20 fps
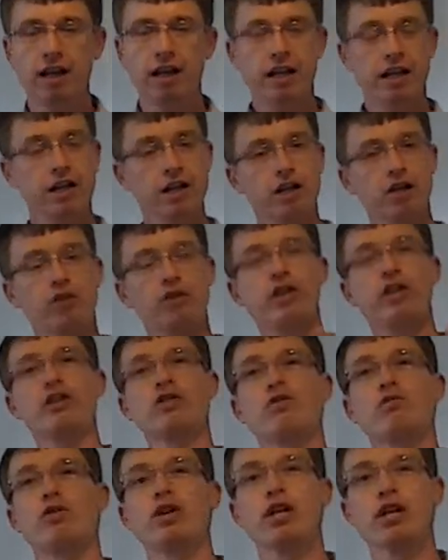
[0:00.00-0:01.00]

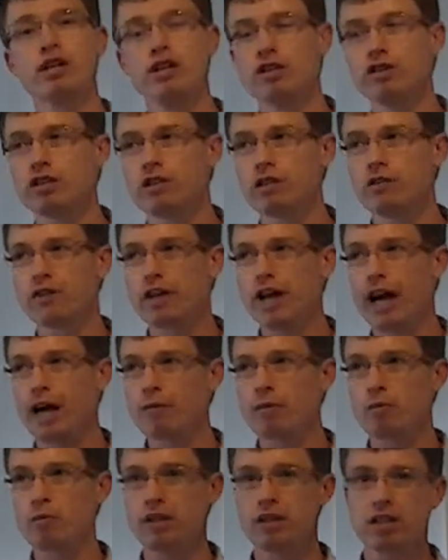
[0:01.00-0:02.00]
increased reuse of
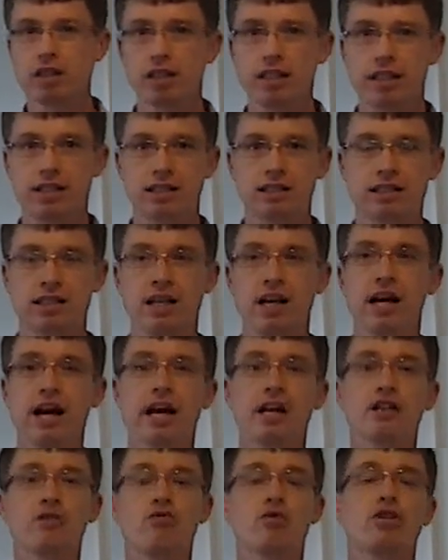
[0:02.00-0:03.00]
capabilities,
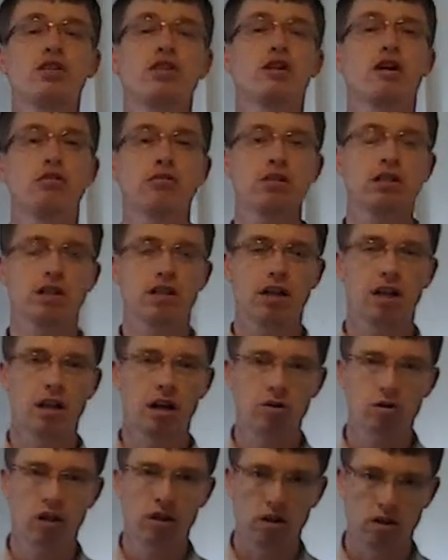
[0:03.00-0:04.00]
and the resultant
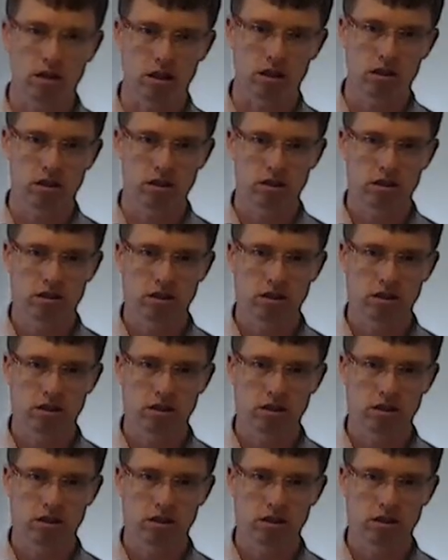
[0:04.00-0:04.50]
lower costs.